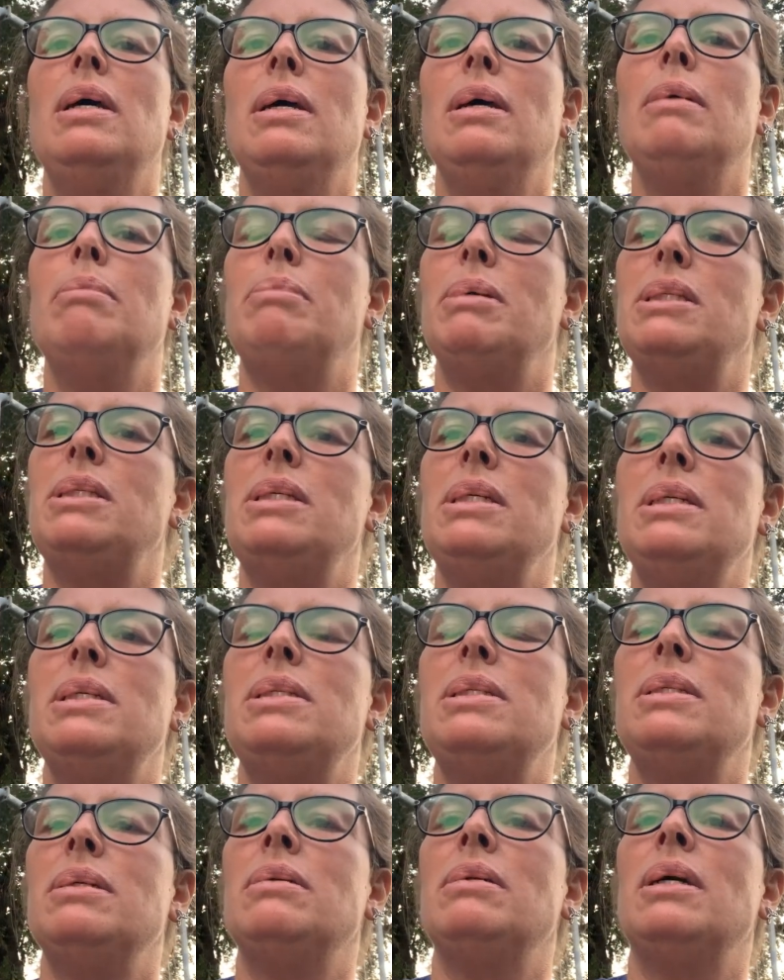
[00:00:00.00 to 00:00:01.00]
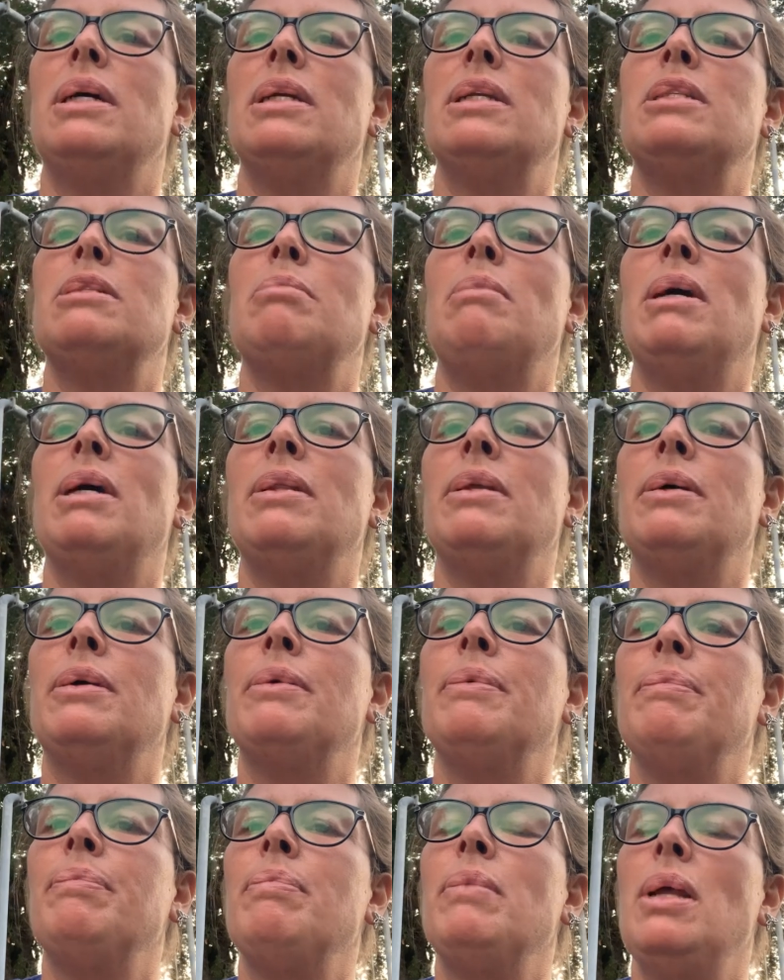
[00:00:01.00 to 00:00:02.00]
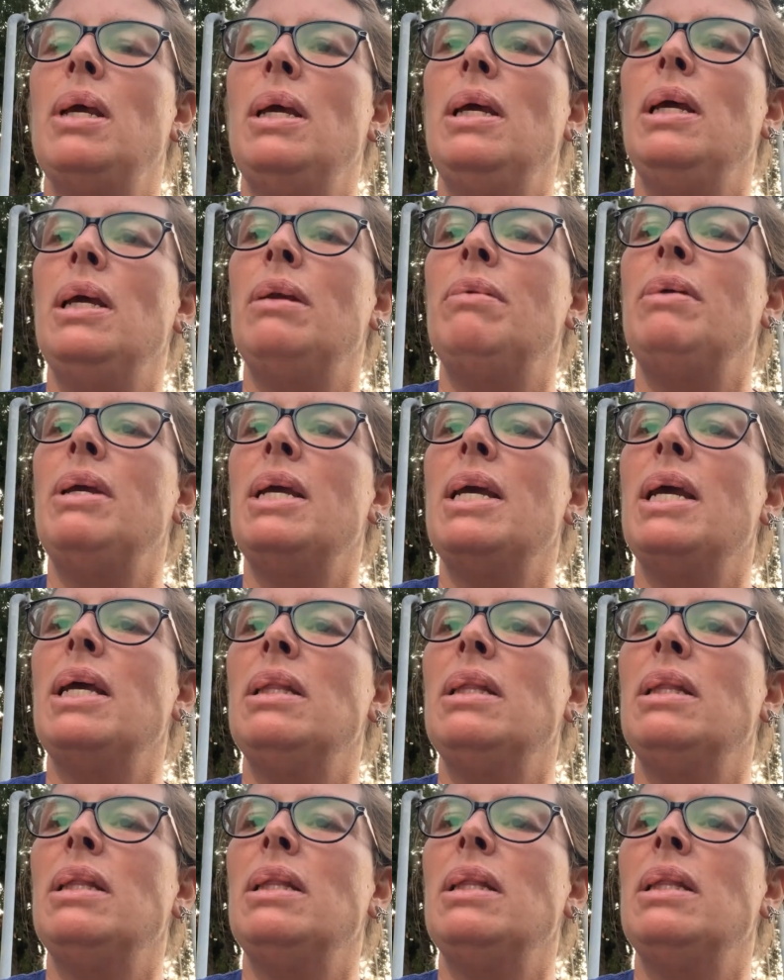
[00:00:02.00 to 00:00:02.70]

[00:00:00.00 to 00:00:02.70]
But she is still not his mother. Enrique